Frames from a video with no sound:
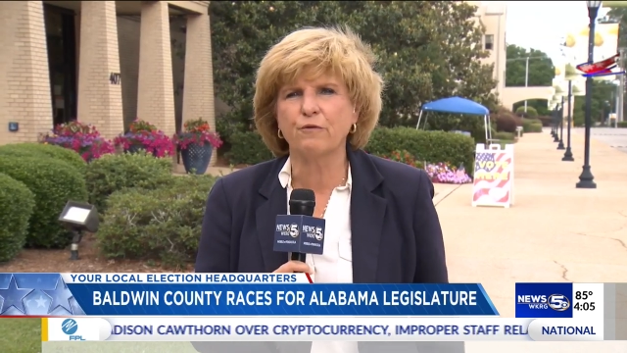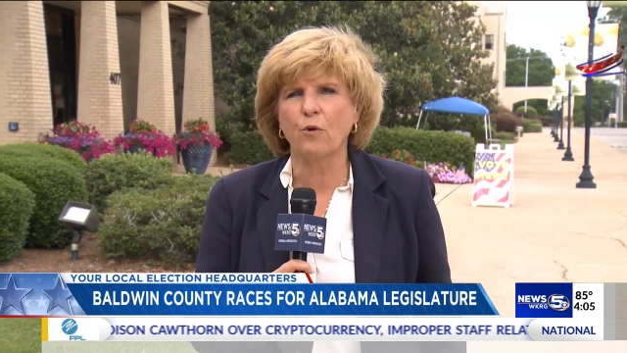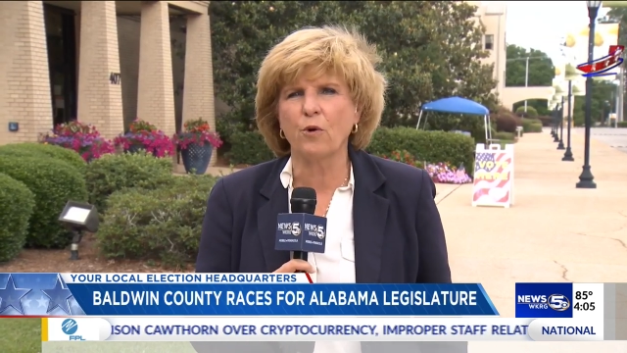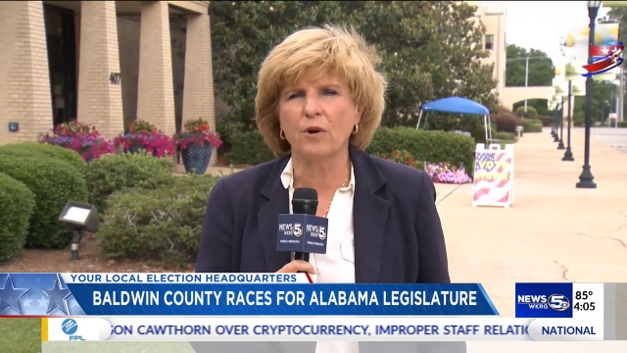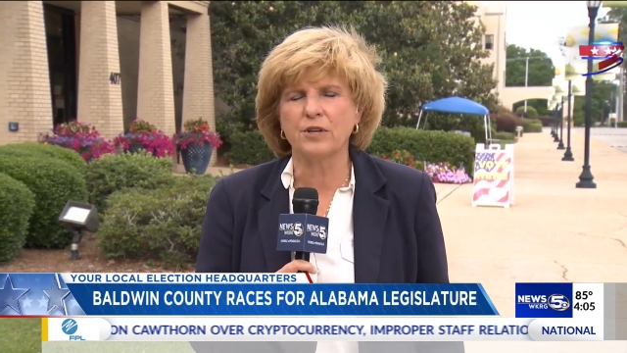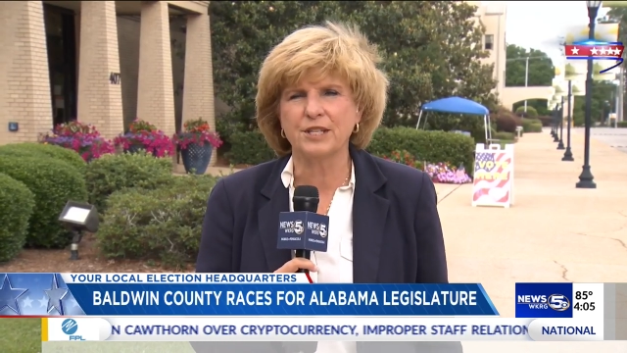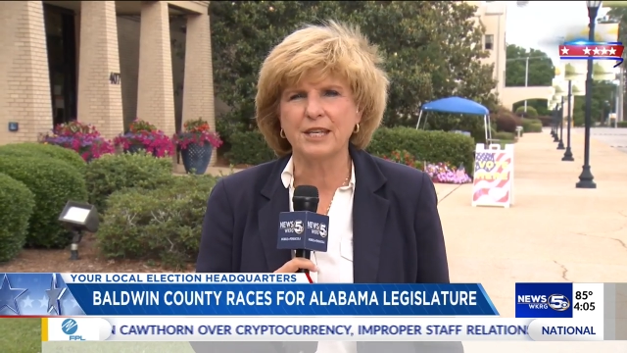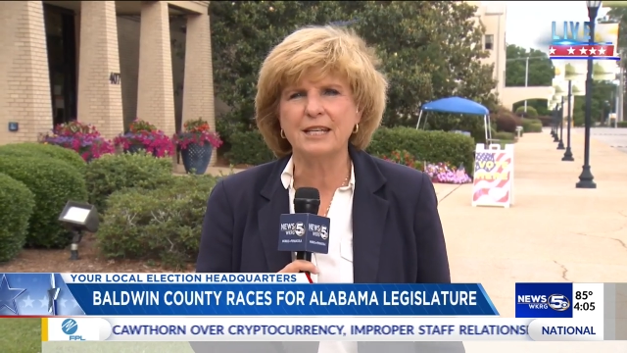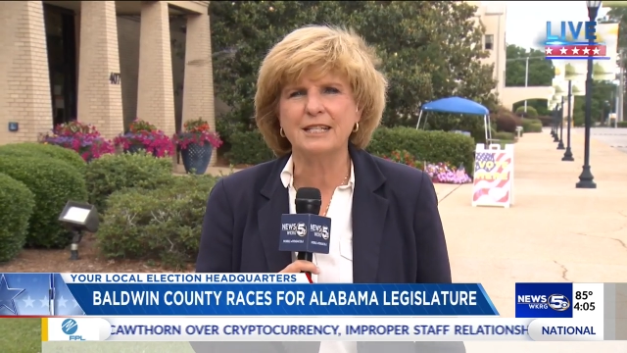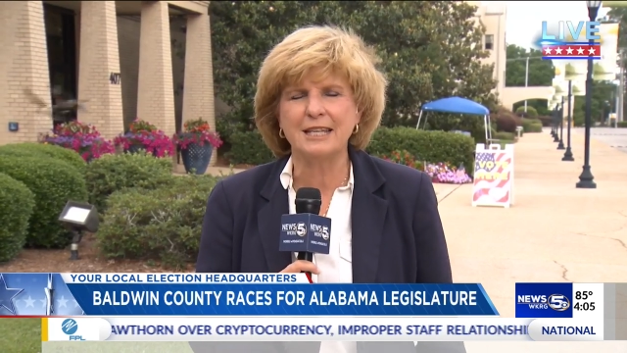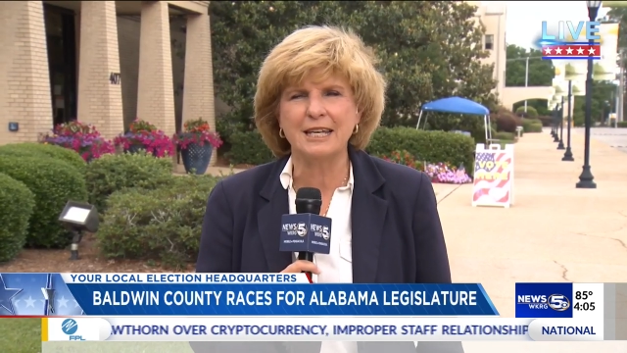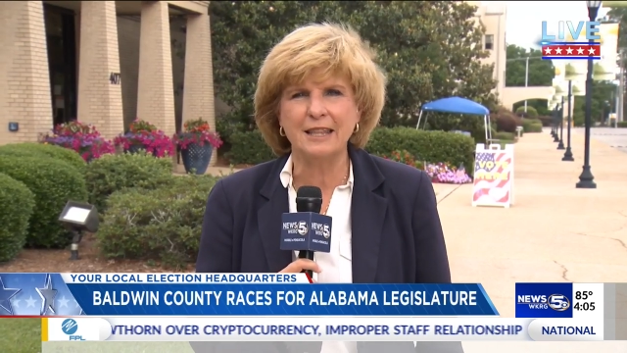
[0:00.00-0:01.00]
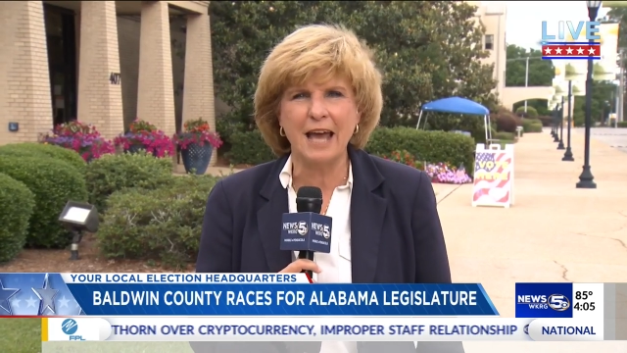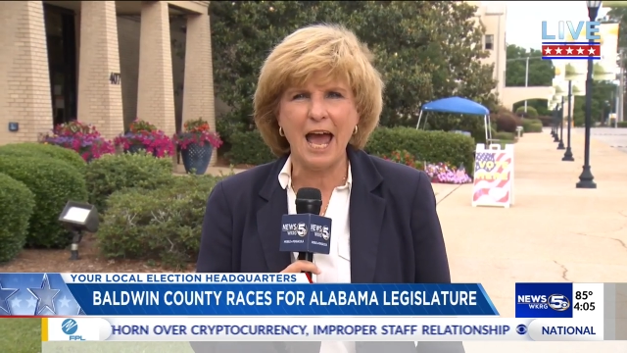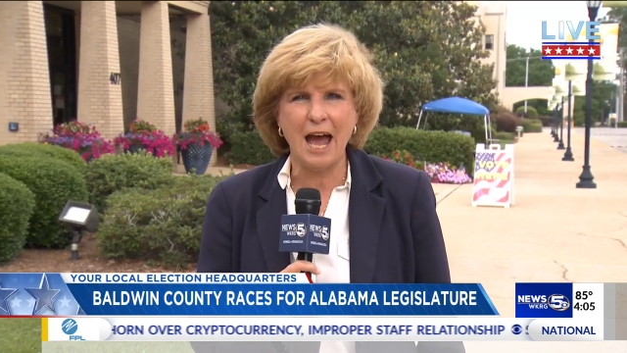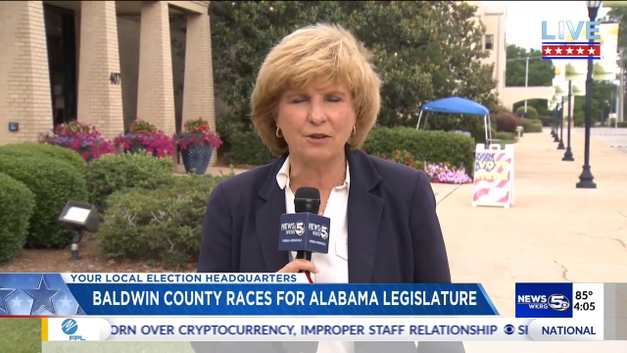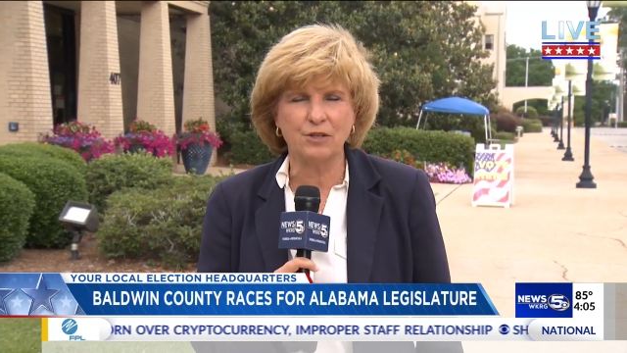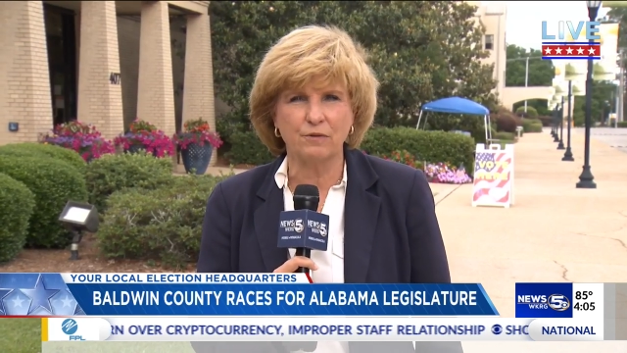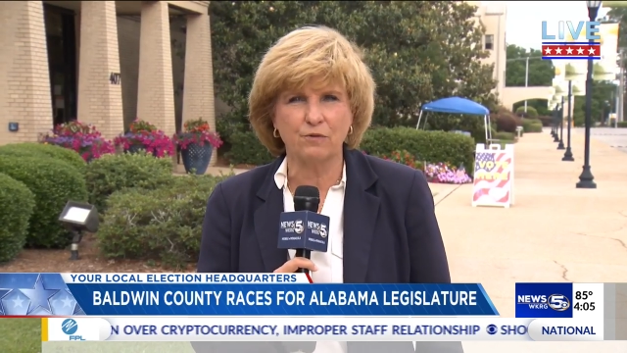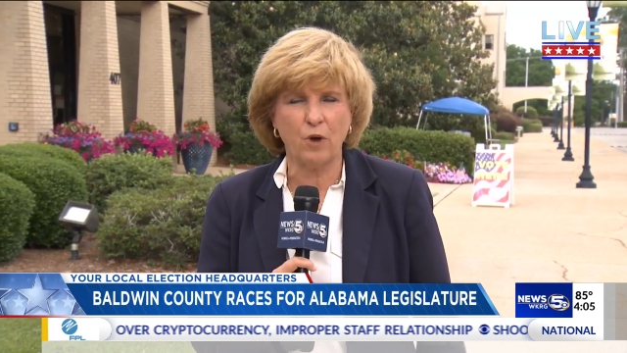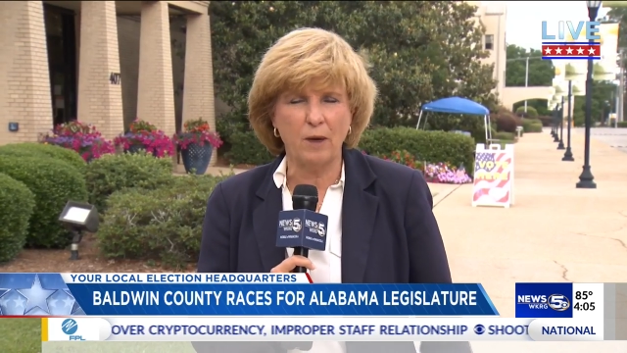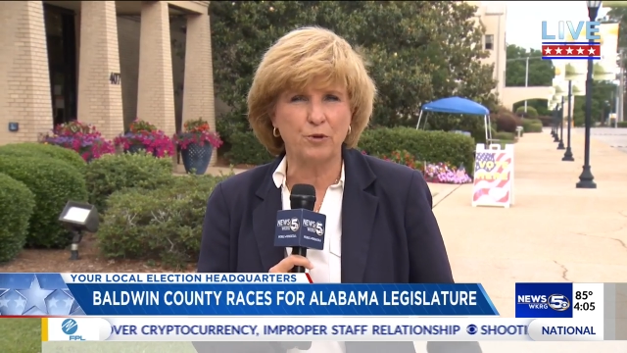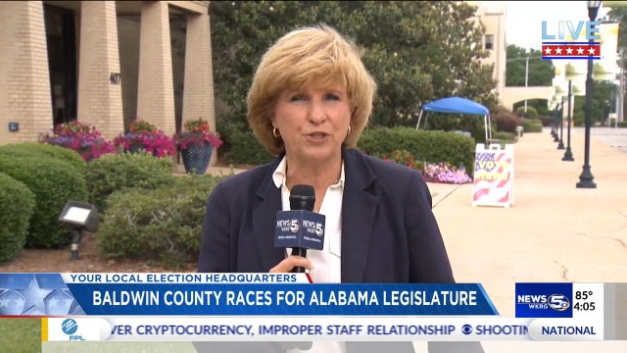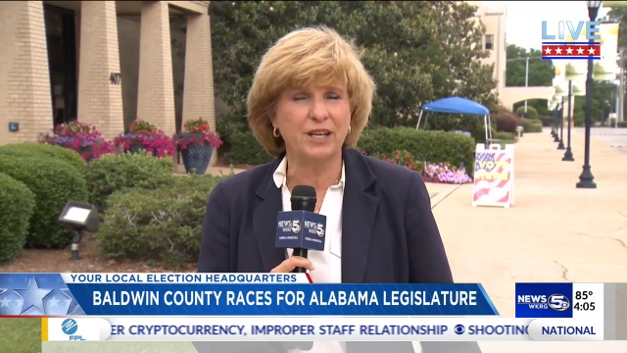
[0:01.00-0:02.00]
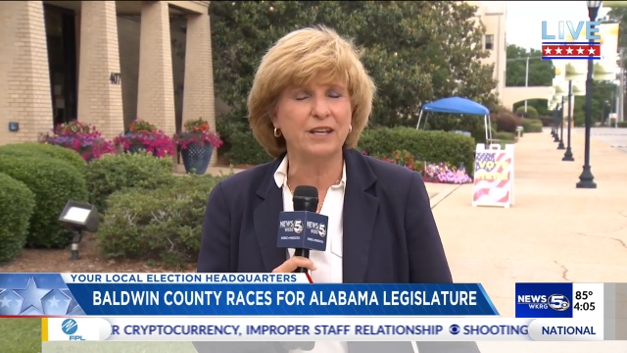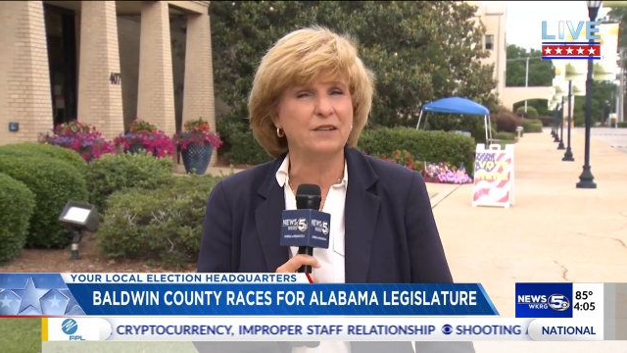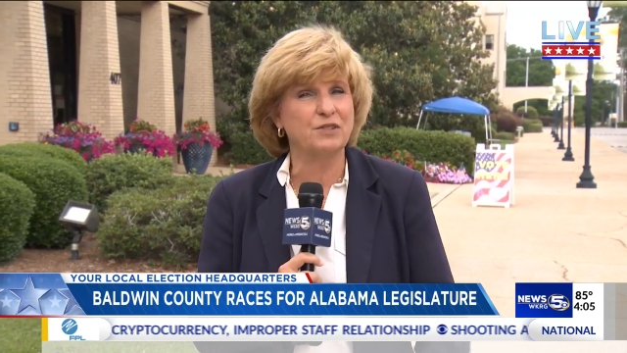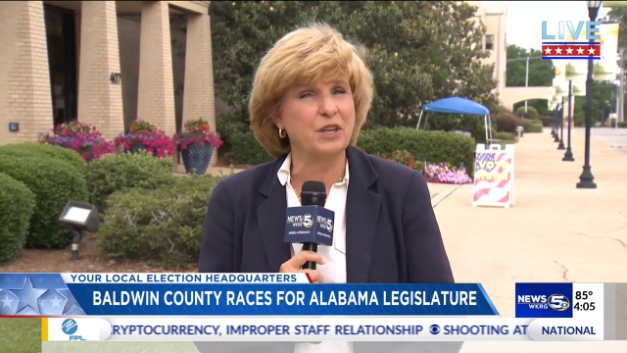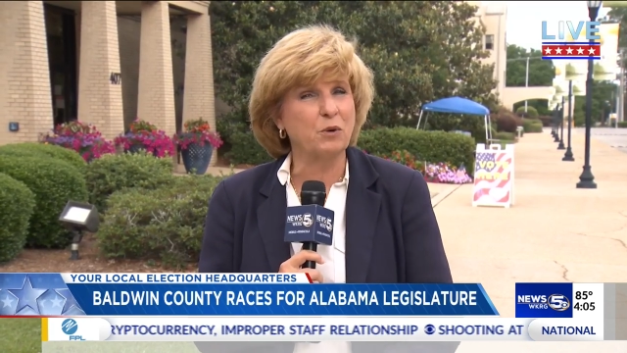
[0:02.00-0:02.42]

for seats in the House of Representatives.